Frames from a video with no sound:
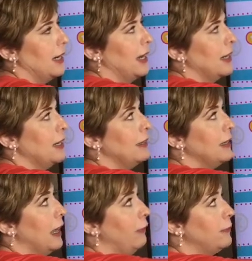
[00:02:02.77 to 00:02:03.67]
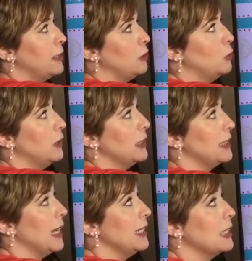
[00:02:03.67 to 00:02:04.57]
and in the afternoon the
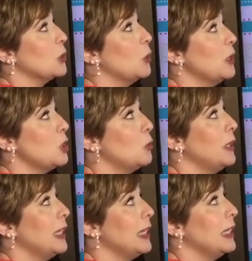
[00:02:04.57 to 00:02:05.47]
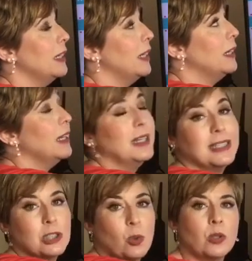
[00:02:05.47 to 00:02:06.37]
sun is going to be here. It's
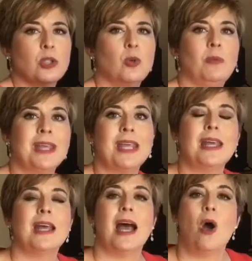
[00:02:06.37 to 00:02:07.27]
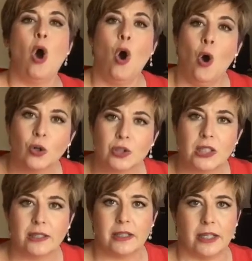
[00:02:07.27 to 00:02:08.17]
going to be
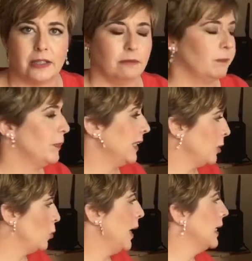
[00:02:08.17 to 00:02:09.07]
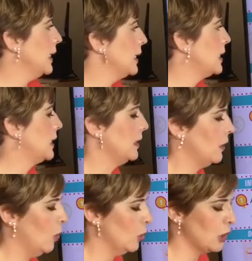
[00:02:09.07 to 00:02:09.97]
hotter. That's why it's
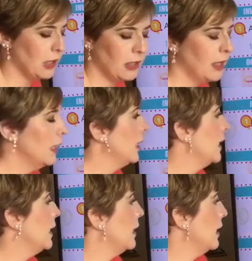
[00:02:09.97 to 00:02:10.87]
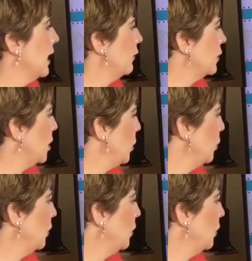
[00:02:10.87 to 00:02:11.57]
hotter in the afternoon.